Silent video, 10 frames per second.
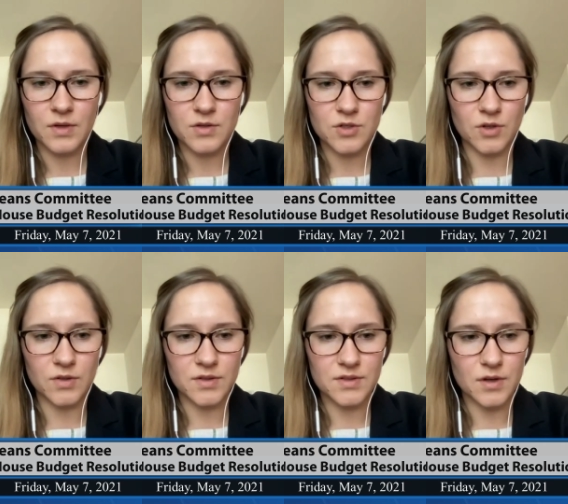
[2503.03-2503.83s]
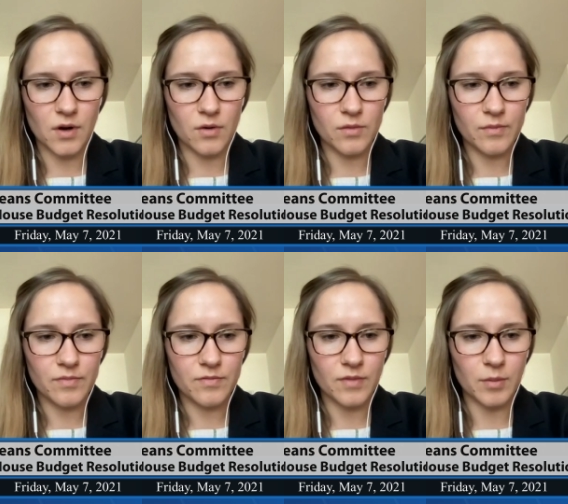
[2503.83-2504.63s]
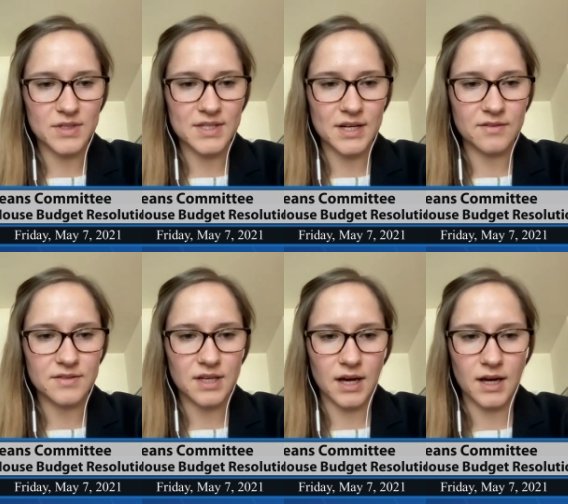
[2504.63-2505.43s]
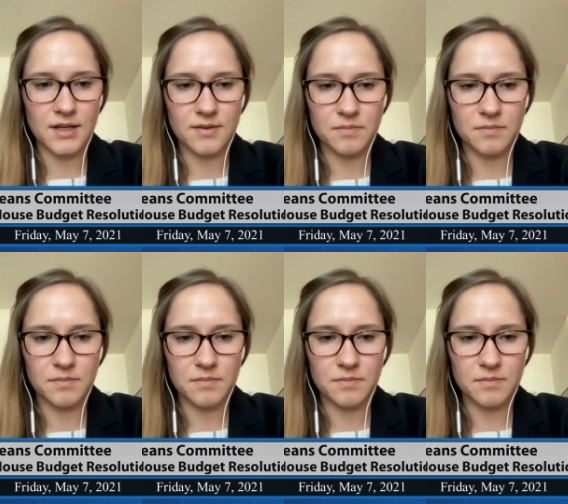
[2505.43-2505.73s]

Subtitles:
Schultz, no. Representative Scott?